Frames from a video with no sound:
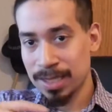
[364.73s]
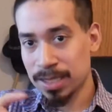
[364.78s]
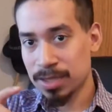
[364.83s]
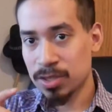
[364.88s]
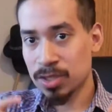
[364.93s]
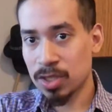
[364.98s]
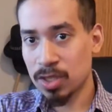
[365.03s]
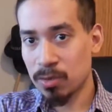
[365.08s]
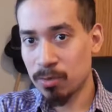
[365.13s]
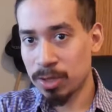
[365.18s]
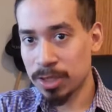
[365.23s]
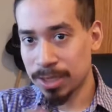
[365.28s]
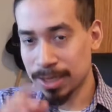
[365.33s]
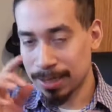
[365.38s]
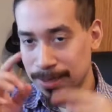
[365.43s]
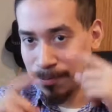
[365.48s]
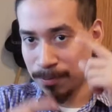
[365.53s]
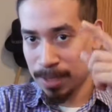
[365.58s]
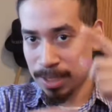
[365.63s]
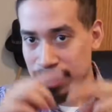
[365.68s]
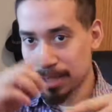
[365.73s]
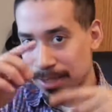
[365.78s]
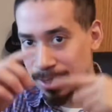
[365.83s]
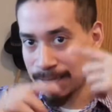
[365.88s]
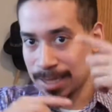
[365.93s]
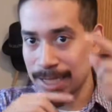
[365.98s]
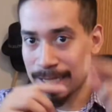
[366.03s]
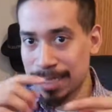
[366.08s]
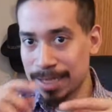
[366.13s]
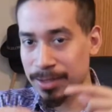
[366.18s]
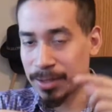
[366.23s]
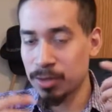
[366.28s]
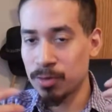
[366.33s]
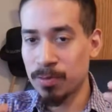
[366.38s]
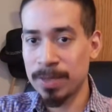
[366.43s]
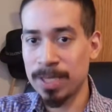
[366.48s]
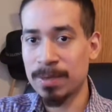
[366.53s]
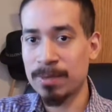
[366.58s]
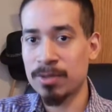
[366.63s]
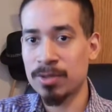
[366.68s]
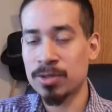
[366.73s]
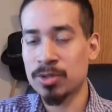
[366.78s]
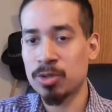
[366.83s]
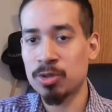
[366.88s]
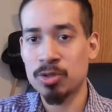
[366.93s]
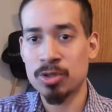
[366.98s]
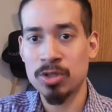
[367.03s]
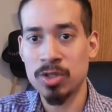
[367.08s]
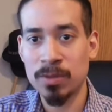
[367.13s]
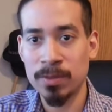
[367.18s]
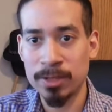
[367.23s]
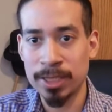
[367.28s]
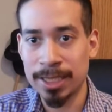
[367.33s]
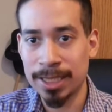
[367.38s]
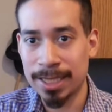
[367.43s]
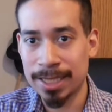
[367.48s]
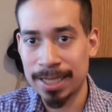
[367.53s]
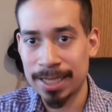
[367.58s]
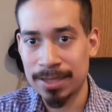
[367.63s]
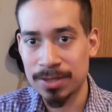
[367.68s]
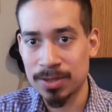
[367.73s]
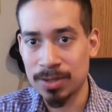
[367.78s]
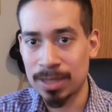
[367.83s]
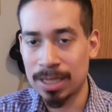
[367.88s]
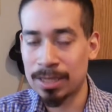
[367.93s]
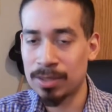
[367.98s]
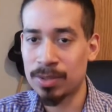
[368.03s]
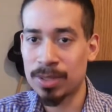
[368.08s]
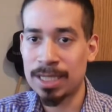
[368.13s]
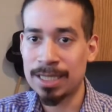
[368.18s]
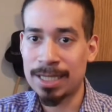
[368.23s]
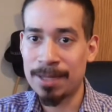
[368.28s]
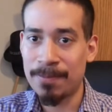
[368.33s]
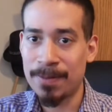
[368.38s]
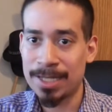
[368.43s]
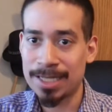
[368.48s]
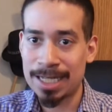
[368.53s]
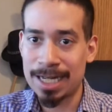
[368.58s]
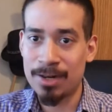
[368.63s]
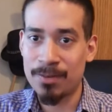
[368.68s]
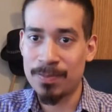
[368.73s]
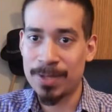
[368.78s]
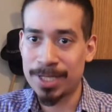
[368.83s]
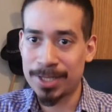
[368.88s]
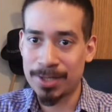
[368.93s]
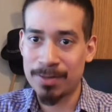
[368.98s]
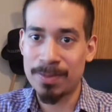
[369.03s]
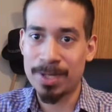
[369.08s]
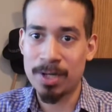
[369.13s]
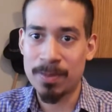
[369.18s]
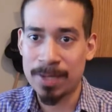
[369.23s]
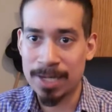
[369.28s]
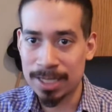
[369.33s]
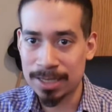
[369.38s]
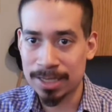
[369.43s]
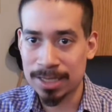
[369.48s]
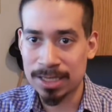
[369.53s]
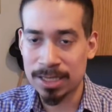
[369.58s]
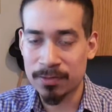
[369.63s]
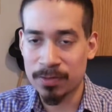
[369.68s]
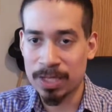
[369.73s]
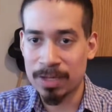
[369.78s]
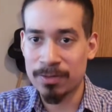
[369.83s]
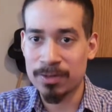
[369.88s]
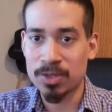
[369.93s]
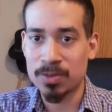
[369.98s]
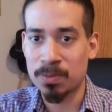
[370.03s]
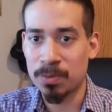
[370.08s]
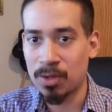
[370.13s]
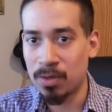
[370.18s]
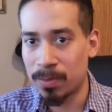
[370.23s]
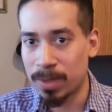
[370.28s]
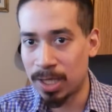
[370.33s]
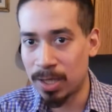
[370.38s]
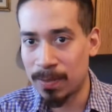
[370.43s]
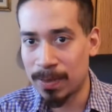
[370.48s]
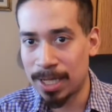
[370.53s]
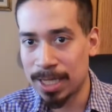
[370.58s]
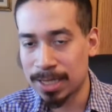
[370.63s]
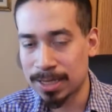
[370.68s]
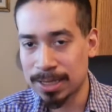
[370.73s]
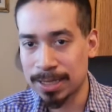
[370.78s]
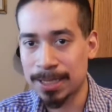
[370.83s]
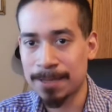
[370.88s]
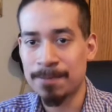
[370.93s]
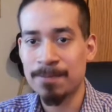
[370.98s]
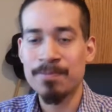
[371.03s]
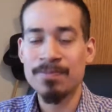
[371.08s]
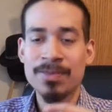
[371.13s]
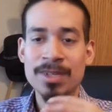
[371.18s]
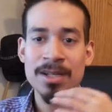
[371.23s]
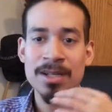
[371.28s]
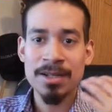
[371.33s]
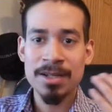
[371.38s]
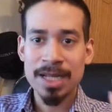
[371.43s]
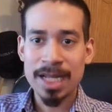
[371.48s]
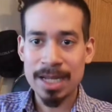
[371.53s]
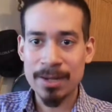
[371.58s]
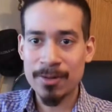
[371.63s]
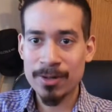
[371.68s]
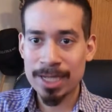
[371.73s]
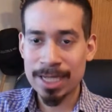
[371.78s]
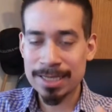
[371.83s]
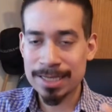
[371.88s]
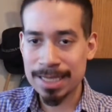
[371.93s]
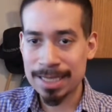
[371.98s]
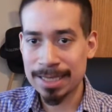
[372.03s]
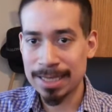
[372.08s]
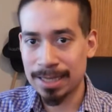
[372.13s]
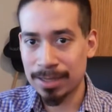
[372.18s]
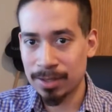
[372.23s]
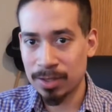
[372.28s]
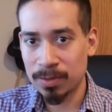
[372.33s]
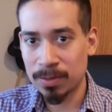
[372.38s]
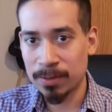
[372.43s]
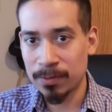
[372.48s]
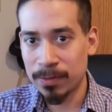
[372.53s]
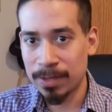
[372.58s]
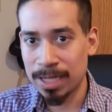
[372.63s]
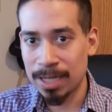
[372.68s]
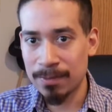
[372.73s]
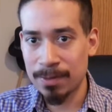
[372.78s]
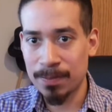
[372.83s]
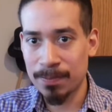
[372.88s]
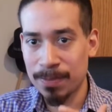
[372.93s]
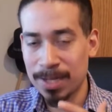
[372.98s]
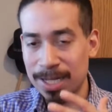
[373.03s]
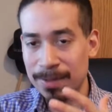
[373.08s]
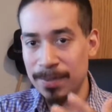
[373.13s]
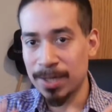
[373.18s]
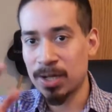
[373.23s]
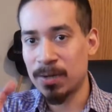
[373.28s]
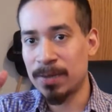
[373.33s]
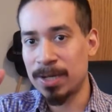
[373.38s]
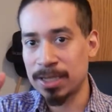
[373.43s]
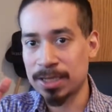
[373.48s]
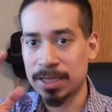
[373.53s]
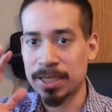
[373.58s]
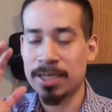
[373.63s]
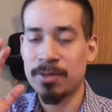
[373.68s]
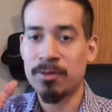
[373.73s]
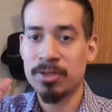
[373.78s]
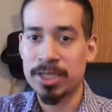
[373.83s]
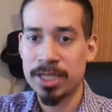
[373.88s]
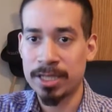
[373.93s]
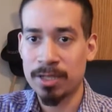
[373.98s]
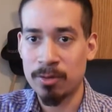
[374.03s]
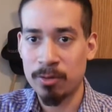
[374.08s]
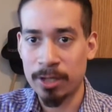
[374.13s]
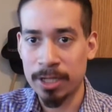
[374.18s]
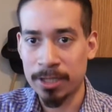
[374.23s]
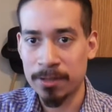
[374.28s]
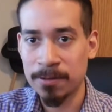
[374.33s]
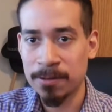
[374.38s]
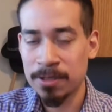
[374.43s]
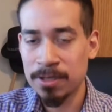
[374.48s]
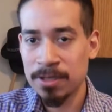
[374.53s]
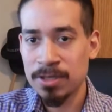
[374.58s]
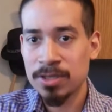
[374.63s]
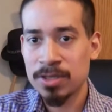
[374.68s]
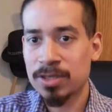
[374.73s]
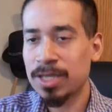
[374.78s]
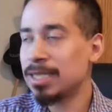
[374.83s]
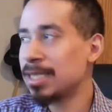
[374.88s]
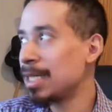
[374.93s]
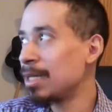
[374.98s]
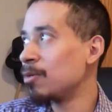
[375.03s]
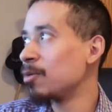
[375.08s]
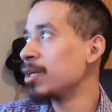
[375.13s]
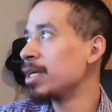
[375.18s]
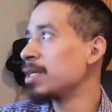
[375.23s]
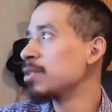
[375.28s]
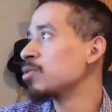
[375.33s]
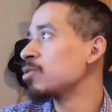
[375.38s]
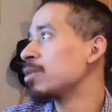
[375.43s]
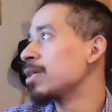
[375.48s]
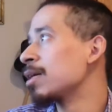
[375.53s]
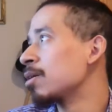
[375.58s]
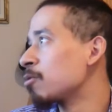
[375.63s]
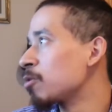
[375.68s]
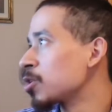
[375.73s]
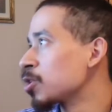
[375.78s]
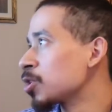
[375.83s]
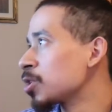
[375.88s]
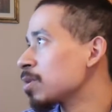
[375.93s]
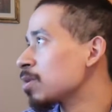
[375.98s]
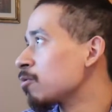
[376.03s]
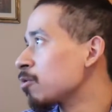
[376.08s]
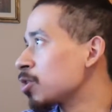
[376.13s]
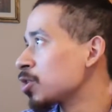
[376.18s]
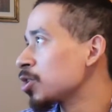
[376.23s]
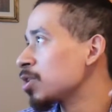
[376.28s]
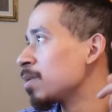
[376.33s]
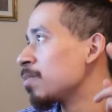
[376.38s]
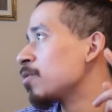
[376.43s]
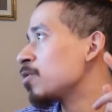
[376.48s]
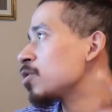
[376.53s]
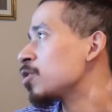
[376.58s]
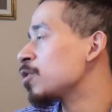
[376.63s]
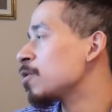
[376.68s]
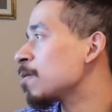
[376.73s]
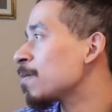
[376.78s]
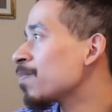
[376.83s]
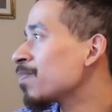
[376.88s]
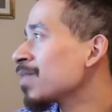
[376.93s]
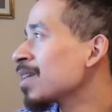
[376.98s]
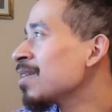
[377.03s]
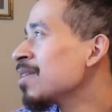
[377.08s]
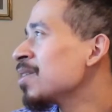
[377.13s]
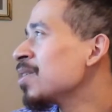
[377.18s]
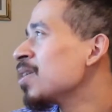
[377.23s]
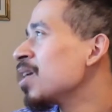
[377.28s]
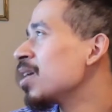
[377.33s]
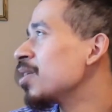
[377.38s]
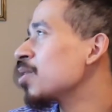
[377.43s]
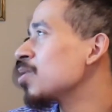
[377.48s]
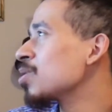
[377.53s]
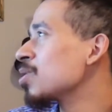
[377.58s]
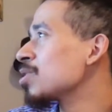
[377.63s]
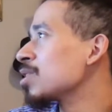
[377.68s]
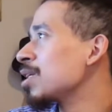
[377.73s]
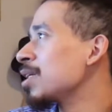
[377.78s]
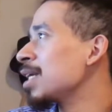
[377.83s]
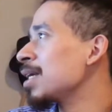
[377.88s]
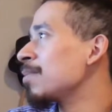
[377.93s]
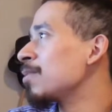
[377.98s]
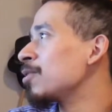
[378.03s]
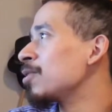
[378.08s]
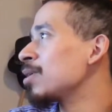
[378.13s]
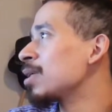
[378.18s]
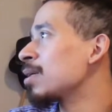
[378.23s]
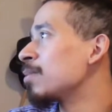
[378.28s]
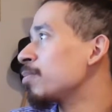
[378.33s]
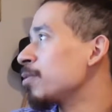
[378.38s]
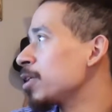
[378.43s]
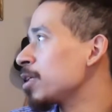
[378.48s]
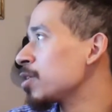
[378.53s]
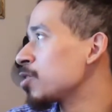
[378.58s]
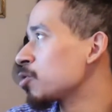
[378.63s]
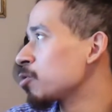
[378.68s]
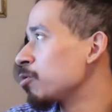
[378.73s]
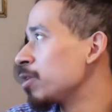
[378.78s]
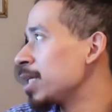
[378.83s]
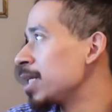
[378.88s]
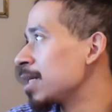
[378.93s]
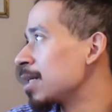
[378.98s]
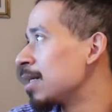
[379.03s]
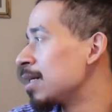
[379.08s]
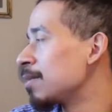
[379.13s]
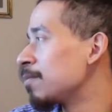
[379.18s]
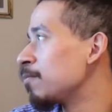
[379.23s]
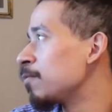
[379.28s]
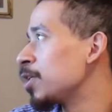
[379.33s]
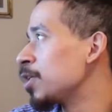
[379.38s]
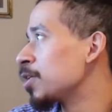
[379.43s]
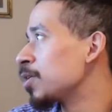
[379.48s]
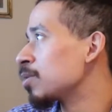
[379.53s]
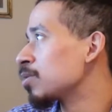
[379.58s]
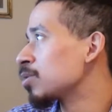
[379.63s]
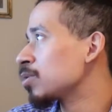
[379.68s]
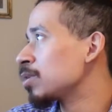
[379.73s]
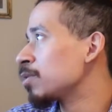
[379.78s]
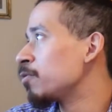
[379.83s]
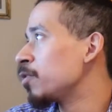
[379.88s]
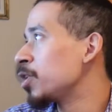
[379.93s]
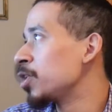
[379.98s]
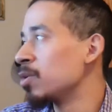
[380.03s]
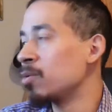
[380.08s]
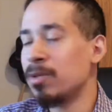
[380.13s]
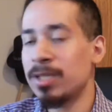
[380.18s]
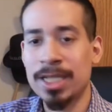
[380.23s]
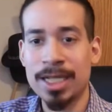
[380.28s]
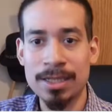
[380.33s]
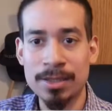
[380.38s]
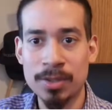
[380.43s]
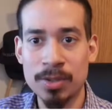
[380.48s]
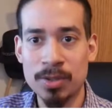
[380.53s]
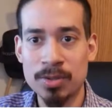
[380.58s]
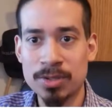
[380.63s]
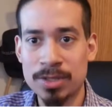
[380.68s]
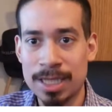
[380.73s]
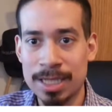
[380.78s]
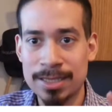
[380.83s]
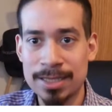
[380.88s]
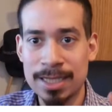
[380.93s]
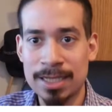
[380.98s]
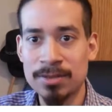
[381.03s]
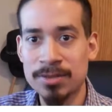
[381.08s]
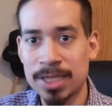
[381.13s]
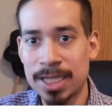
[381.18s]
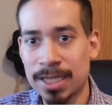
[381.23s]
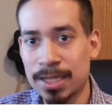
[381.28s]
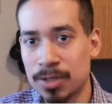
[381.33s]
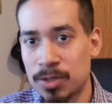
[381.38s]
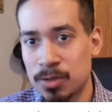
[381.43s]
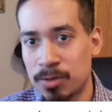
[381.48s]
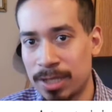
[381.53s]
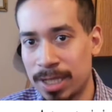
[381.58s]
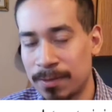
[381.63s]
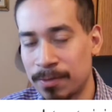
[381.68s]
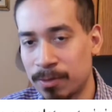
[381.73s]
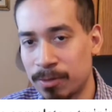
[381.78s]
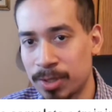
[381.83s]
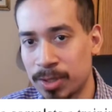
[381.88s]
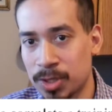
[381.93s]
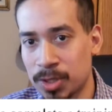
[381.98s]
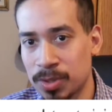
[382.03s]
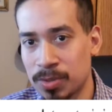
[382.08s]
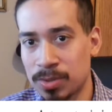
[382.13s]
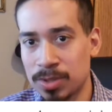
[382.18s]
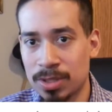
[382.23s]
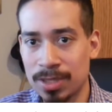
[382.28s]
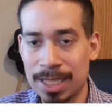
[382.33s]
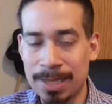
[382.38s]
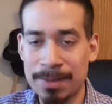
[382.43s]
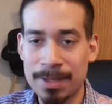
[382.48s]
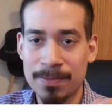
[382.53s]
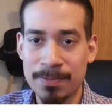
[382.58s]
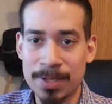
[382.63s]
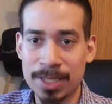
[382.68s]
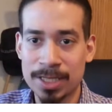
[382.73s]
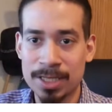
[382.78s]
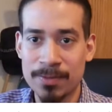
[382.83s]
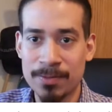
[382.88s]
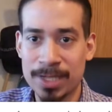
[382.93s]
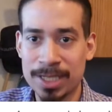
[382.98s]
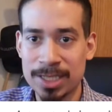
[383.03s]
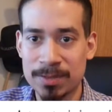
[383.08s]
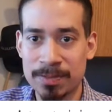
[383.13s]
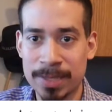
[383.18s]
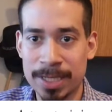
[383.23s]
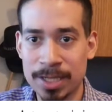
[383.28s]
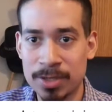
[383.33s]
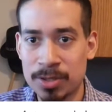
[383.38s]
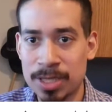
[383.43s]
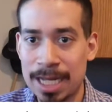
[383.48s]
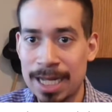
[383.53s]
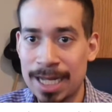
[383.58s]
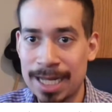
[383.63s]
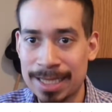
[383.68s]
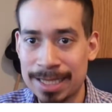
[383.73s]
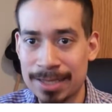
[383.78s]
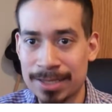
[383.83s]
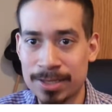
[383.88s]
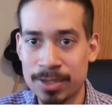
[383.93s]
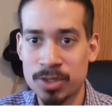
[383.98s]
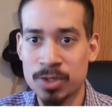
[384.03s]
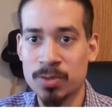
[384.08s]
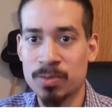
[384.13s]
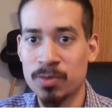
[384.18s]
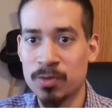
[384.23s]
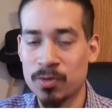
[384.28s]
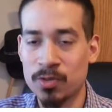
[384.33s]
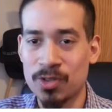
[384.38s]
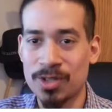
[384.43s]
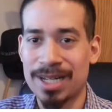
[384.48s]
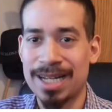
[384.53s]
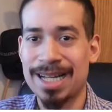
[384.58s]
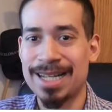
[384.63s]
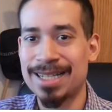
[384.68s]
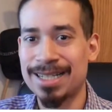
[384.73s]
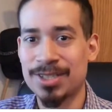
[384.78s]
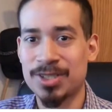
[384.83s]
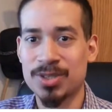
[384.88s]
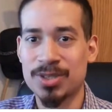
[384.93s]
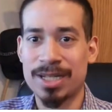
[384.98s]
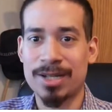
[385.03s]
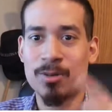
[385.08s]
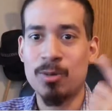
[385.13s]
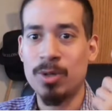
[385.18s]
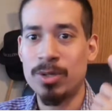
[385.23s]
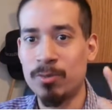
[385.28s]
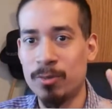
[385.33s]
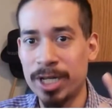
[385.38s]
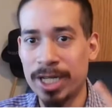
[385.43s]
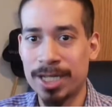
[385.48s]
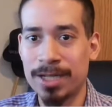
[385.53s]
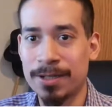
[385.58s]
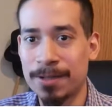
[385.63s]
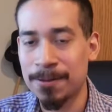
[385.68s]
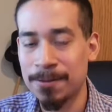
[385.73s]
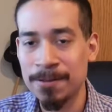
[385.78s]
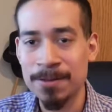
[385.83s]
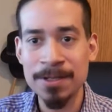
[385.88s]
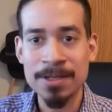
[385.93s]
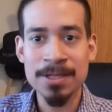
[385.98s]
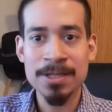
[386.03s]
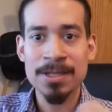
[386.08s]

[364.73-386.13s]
So once it fixes that, then you'll be able to search normally again. So it depends how big your mailbox is. If you have a small mailbox, then it will not take that long. If you have a big mailbox, then it would take a while. So that's how I would answer that question. Question number two. A user is unable to complete a training on video, so the video will not load. So that sounds like a driver issue, so that might be a device manager. I had this issue before. I had this issue like one week ago.